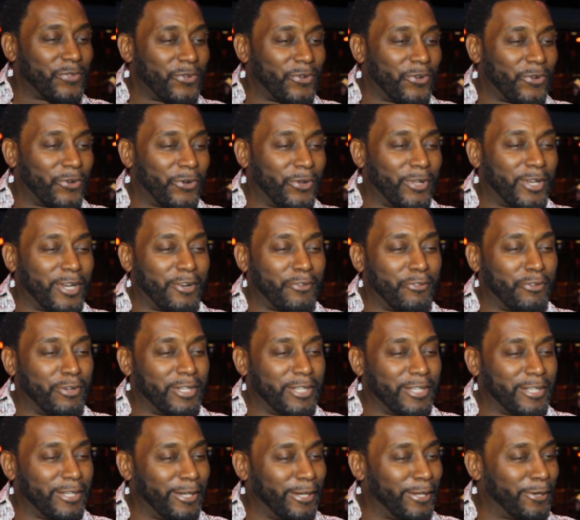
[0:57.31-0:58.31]
all I
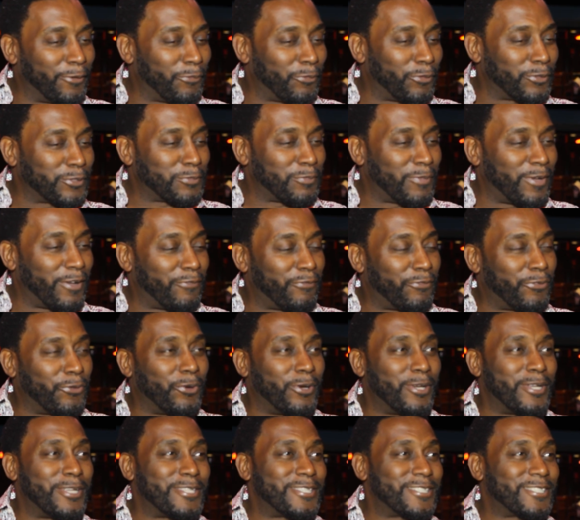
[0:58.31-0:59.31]
really lent was my
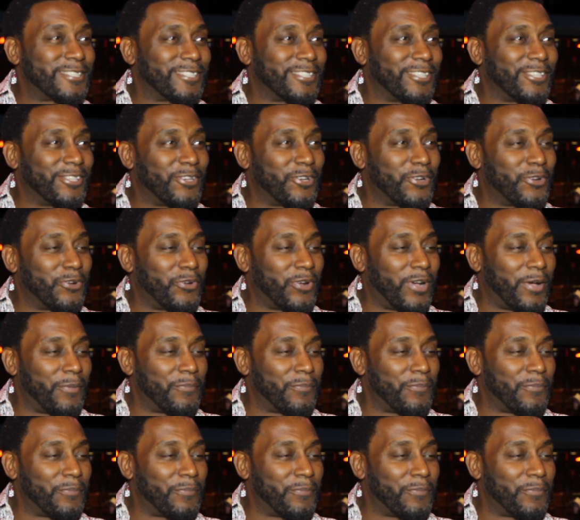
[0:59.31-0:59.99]
voice, you know, I